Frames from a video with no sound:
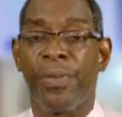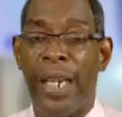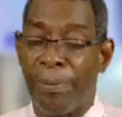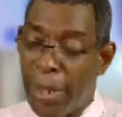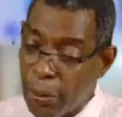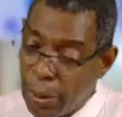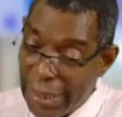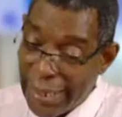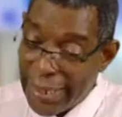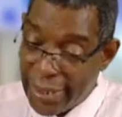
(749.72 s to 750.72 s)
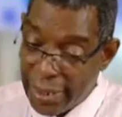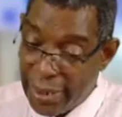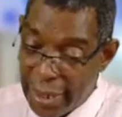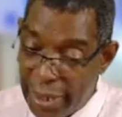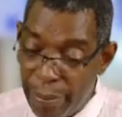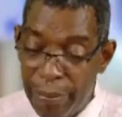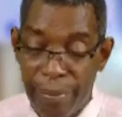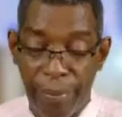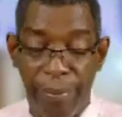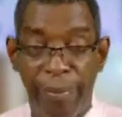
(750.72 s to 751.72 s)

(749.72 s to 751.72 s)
I'm not going to listen to him.